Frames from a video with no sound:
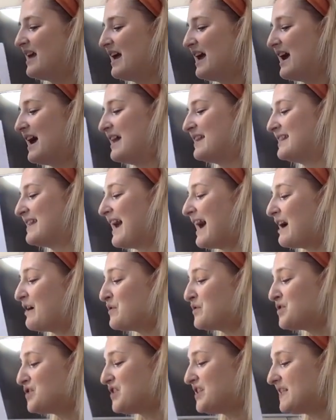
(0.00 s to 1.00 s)
And
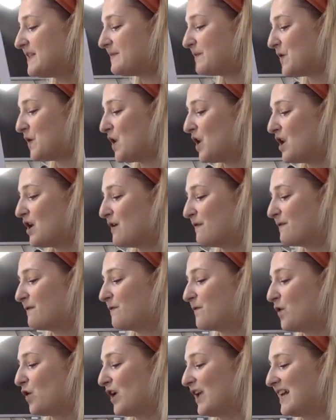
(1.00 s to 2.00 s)
now she's full of
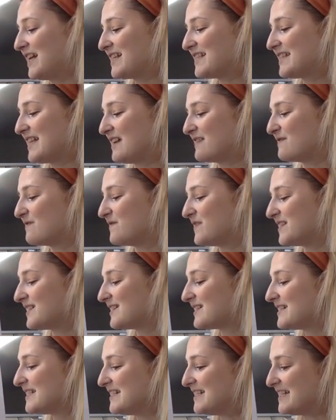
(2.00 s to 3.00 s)
frolics and
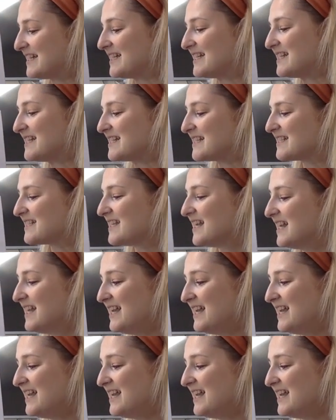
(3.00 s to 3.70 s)
fiddle-dee-dees.